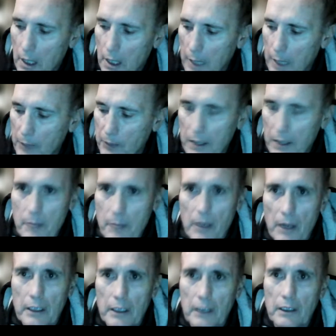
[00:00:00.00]
I played in the
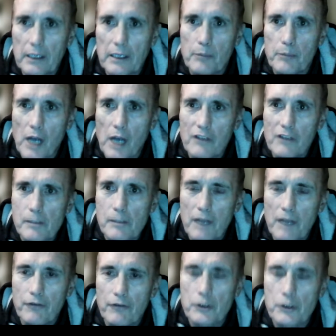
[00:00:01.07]
American League in Province
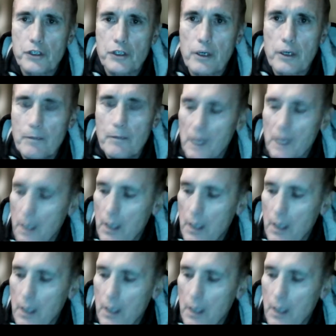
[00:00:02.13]
my first year,